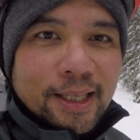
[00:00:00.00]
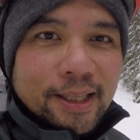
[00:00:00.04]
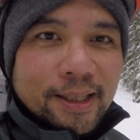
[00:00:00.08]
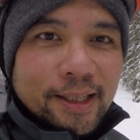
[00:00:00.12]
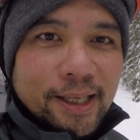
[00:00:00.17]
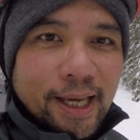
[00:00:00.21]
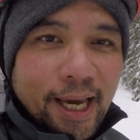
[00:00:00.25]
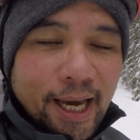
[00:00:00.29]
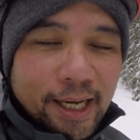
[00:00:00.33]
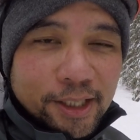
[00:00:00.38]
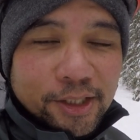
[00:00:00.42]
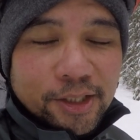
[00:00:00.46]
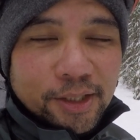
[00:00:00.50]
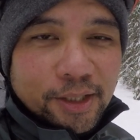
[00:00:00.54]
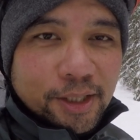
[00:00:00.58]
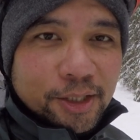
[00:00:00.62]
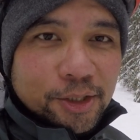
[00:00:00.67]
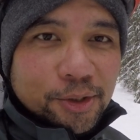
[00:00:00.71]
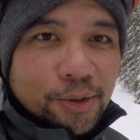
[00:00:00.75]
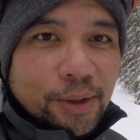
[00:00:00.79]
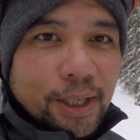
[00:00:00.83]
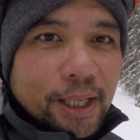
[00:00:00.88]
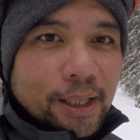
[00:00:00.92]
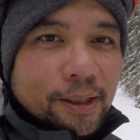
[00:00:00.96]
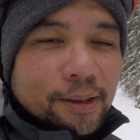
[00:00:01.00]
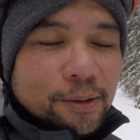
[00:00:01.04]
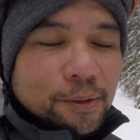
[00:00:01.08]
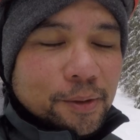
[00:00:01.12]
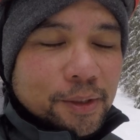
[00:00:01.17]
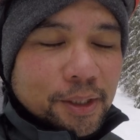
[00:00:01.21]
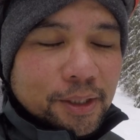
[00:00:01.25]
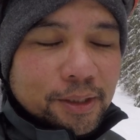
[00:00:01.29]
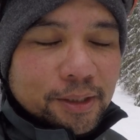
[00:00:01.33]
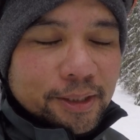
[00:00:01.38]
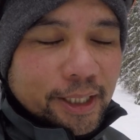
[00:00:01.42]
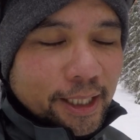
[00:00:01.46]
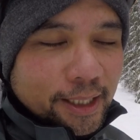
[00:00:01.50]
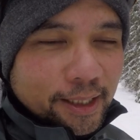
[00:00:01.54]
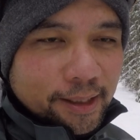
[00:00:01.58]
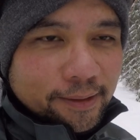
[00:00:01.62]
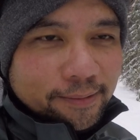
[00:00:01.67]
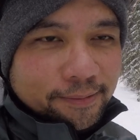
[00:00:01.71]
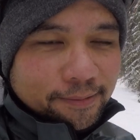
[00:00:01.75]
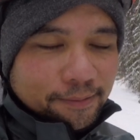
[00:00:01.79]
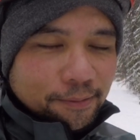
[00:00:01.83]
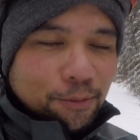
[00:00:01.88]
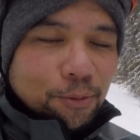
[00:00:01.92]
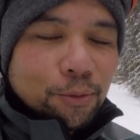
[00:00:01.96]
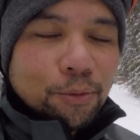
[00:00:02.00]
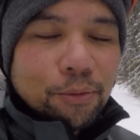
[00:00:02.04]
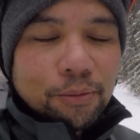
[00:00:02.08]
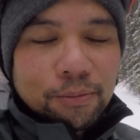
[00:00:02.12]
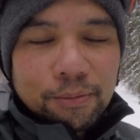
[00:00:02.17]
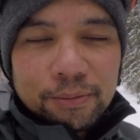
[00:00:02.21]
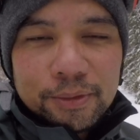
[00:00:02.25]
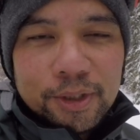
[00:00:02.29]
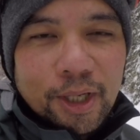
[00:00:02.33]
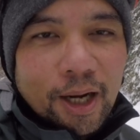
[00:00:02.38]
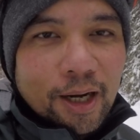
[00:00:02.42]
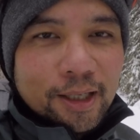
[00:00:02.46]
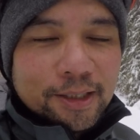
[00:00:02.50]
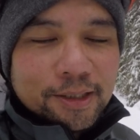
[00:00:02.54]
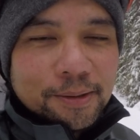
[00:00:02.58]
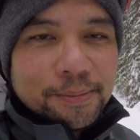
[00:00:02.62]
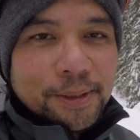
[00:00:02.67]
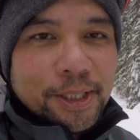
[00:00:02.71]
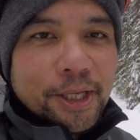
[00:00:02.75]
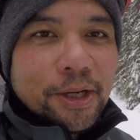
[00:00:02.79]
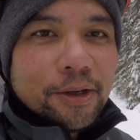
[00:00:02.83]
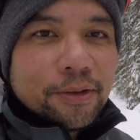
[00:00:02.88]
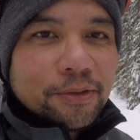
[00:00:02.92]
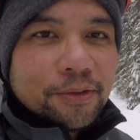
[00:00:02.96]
the edge of the trail, it would just kind of toss me